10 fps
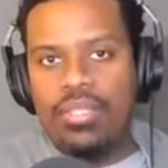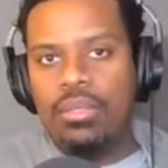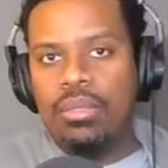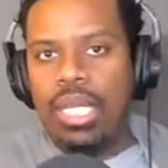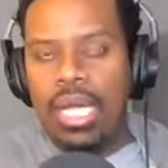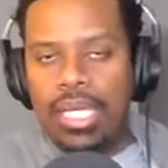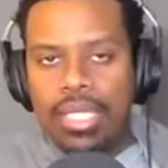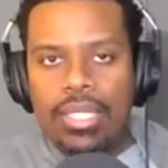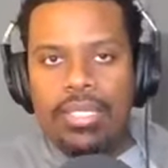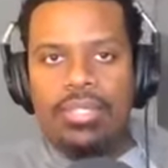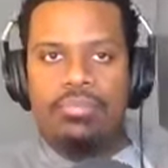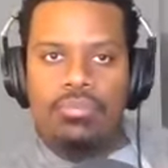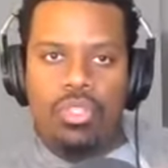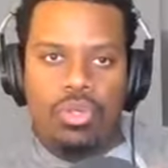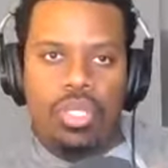So a lot of these,
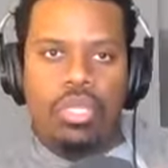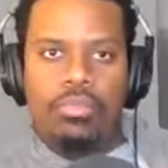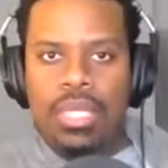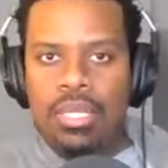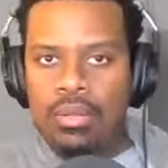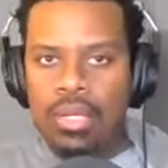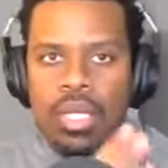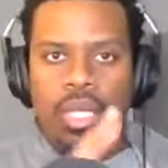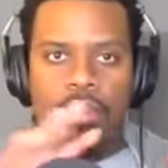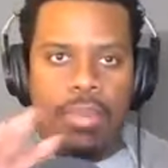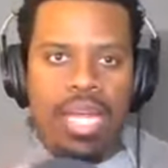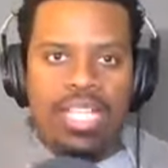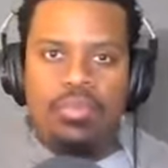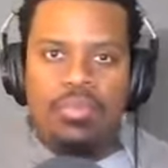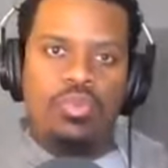young men, in my
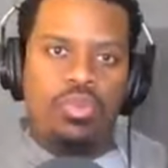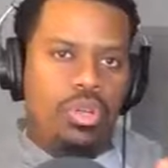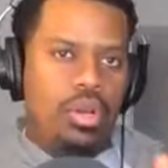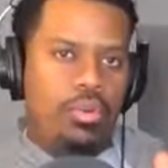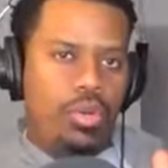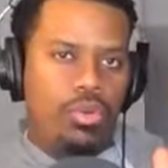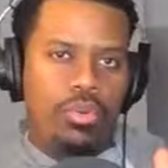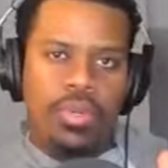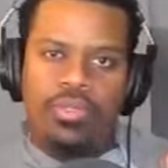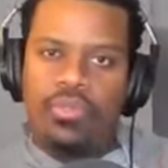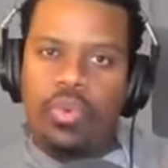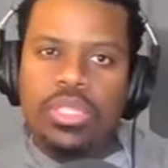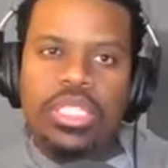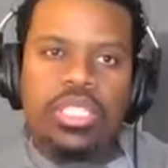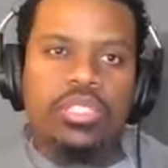experience, we started recruiting when they're
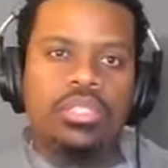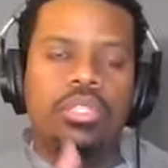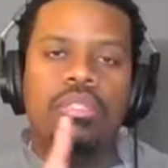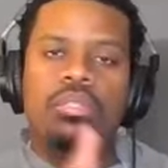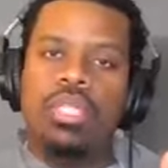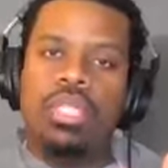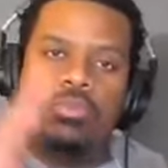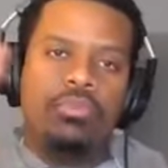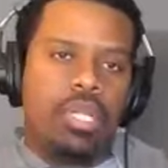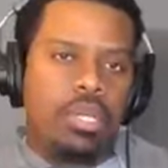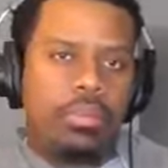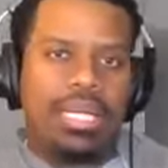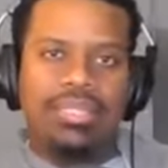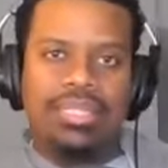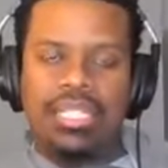14 years old, and you get them when they're
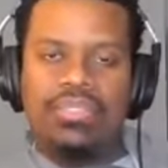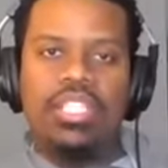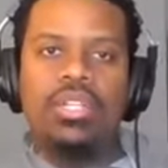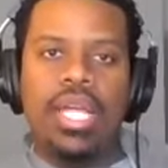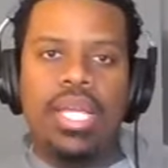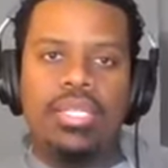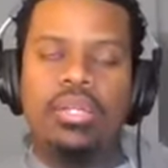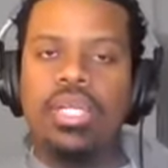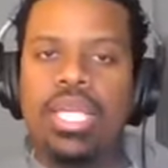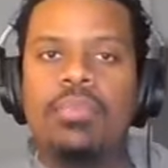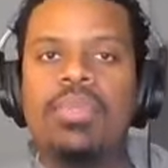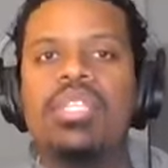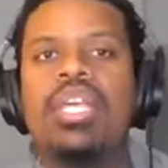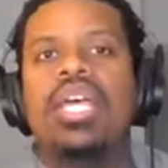about 17 or 18 on campus.